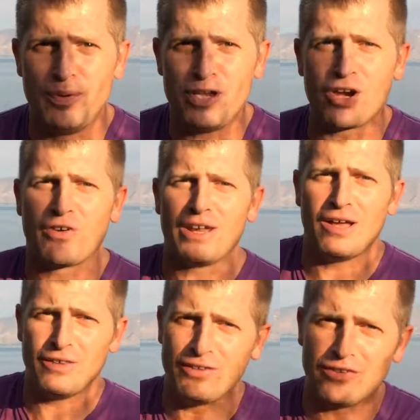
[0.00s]
be here right
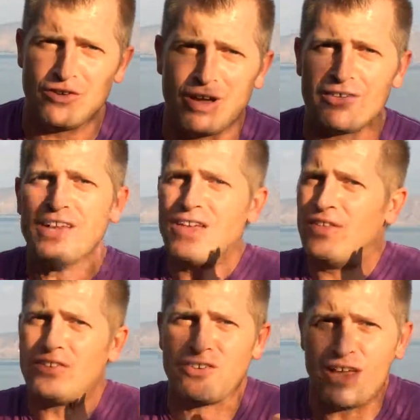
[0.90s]
now. Listen, you guys,
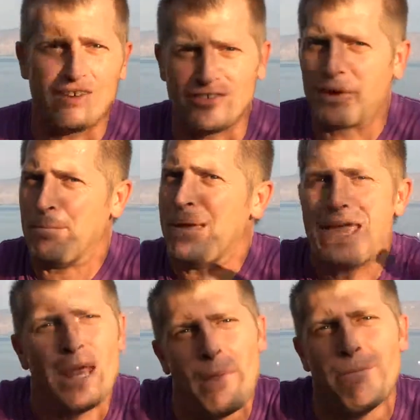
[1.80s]
this is not just a
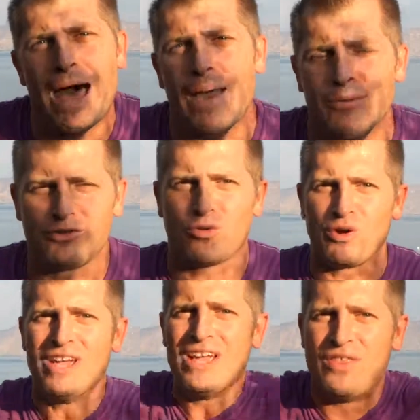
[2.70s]
made-up Bible
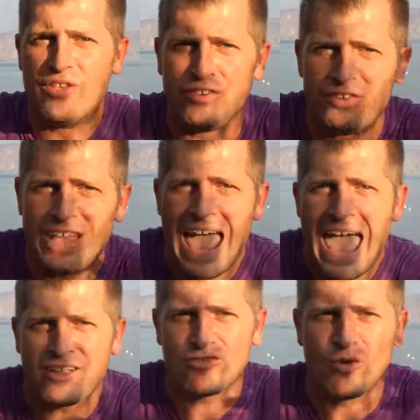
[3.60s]
story. This is the
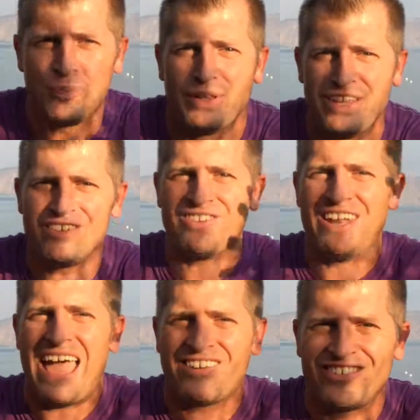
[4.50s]
actual place, and
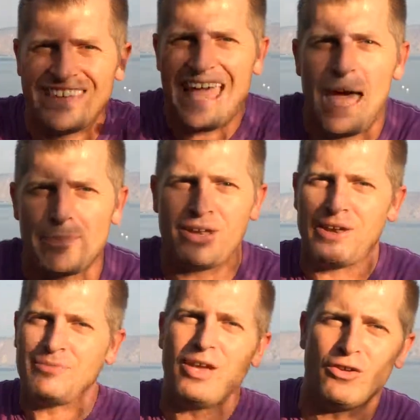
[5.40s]
it actually happened.
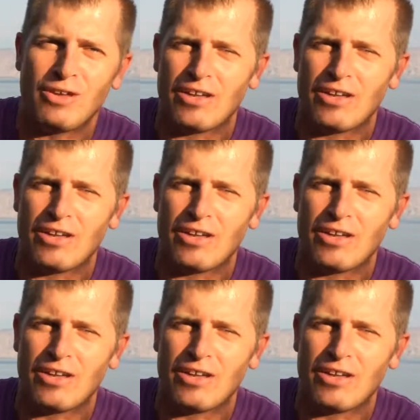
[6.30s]
And I'm telling you